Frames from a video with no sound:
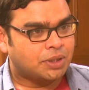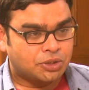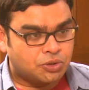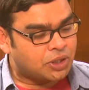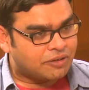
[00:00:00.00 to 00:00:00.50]

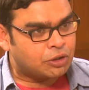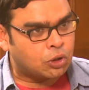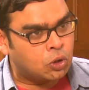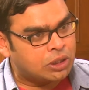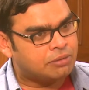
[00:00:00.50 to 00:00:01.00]
But do you have a
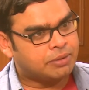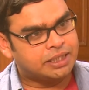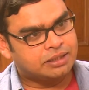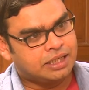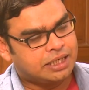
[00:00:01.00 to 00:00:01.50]
goal in
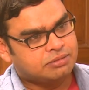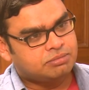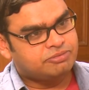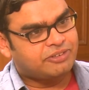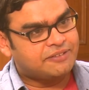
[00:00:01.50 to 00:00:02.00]
mind, like
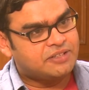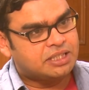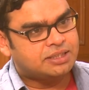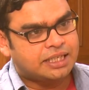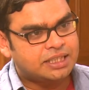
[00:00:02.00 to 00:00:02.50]
5
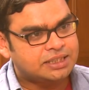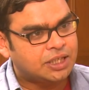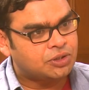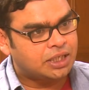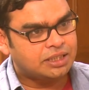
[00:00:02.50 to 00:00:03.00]
years, 10 years
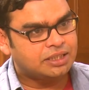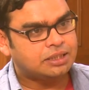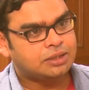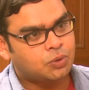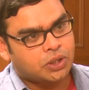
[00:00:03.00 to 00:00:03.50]
down the line,
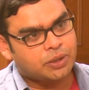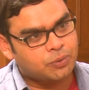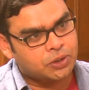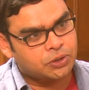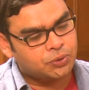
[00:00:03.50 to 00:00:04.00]
this is what I
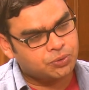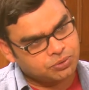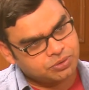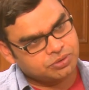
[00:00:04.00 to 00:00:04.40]
want to do?